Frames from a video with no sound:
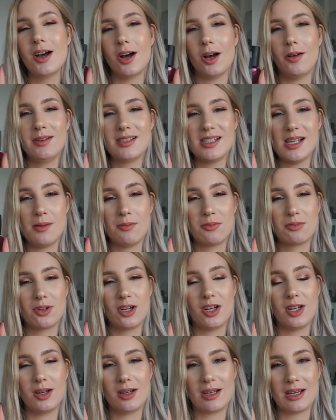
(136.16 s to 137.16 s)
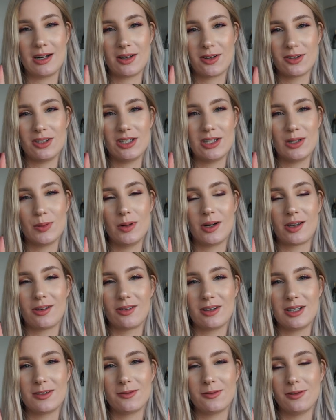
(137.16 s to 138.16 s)
Obviously, I'm going to kind of continue working
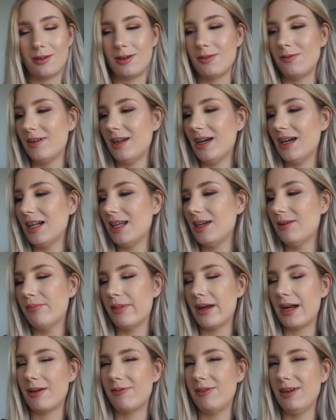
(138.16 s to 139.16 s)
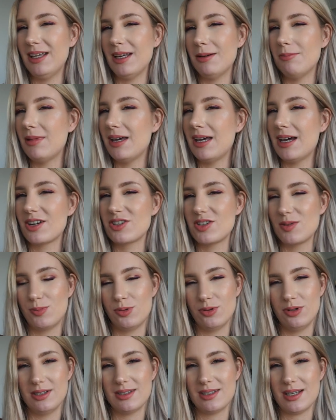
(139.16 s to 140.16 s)
on this for the finale, but I think I may actually
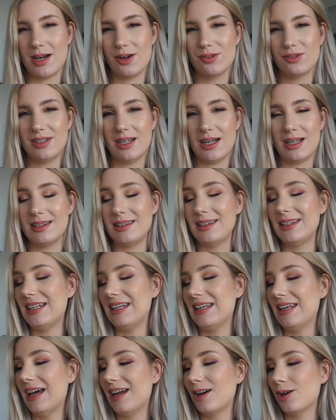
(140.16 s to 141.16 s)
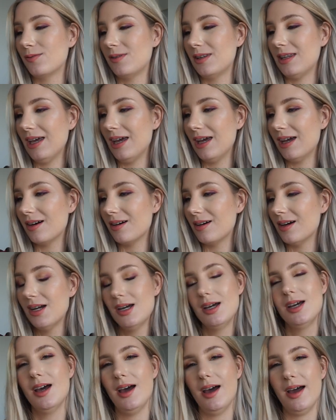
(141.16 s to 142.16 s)
pull this out at the end of the year.
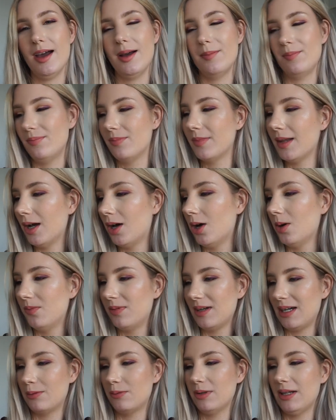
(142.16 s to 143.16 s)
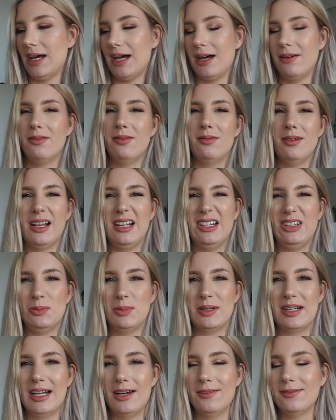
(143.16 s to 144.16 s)
And hopefully, I will have a little
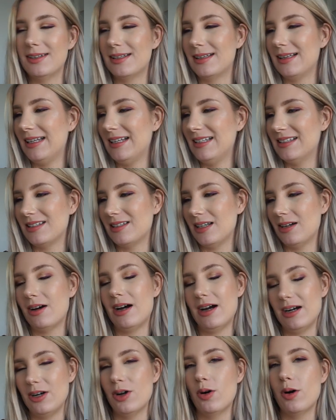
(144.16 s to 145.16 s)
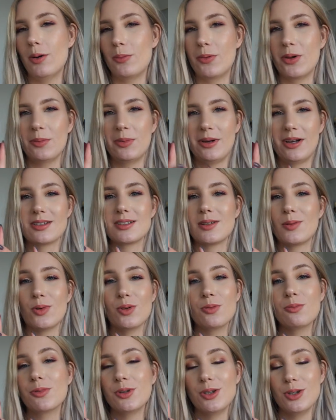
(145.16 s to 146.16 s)
bit left at least. I know I will, because I
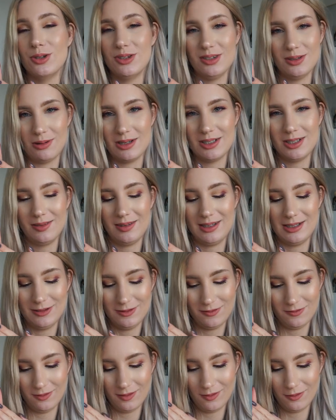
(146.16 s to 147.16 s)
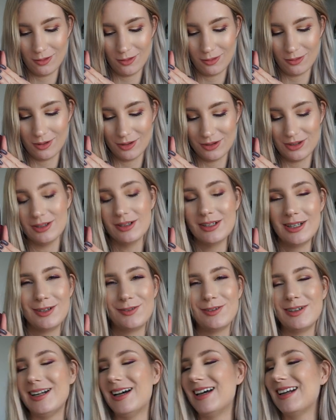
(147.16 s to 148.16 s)
won't use the rest of this until the
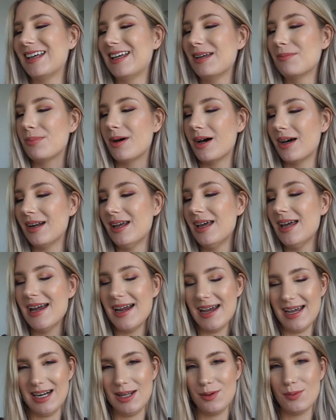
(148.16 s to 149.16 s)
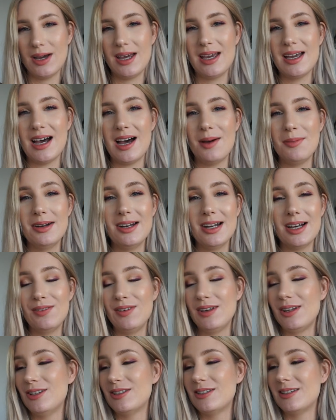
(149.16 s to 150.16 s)
finale. But anyway, I've been
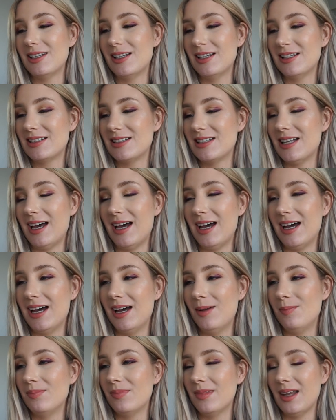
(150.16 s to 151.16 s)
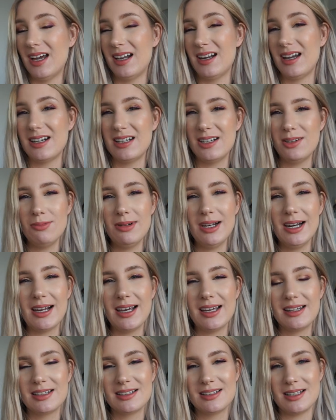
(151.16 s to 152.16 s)
loving using this, and I didn't really
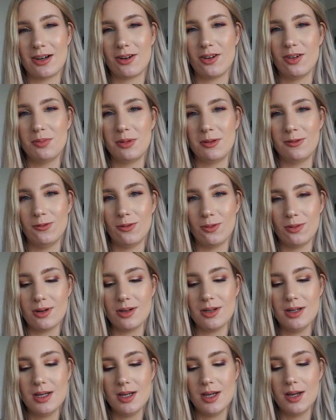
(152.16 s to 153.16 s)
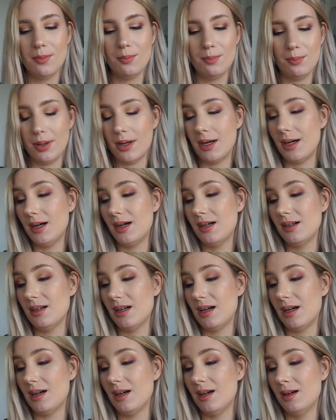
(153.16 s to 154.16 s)
like this at all before,
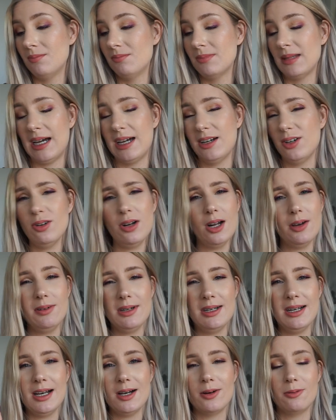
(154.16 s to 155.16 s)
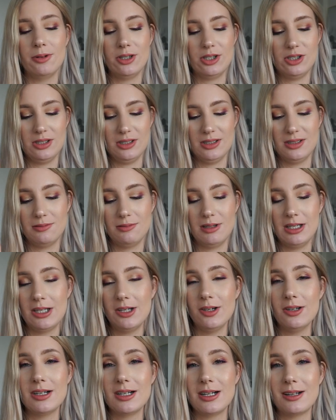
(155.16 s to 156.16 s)
but I do love it now, which is really
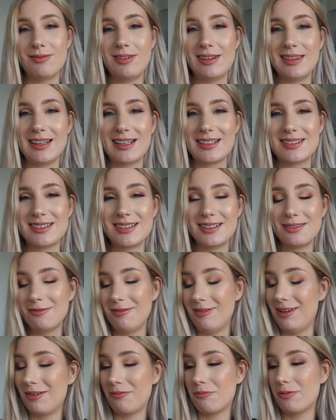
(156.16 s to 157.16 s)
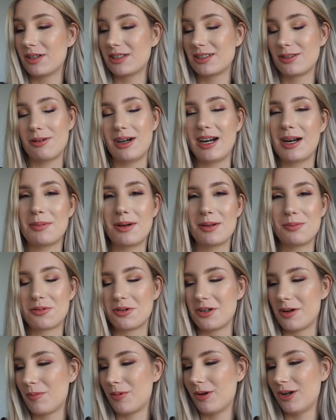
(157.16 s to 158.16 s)
good. And I think that's what's great about
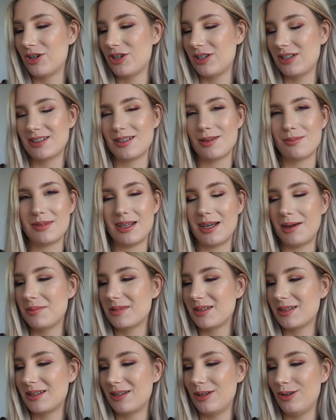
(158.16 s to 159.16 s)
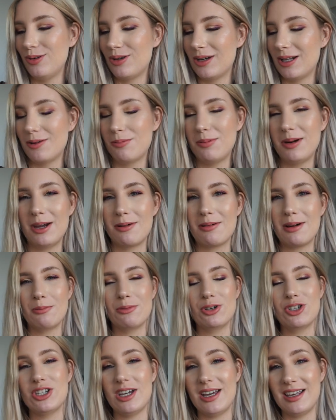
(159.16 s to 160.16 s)
product polishes. Sometimes you kind of play around
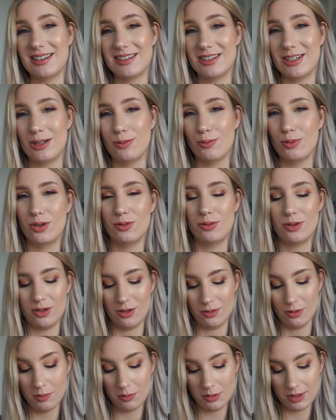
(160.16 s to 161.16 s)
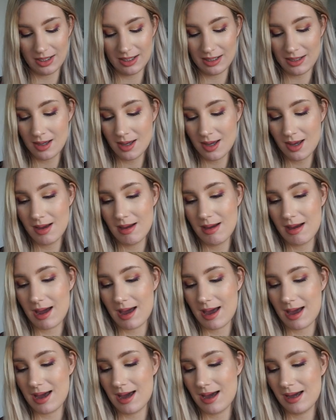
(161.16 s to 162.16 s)
with shades you wouldn't normally,
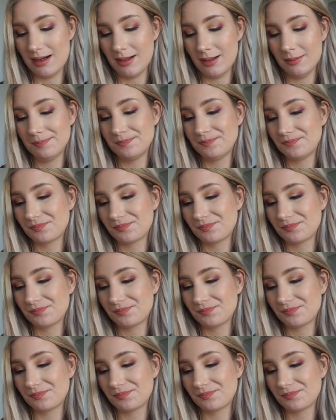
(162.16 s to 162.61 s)
and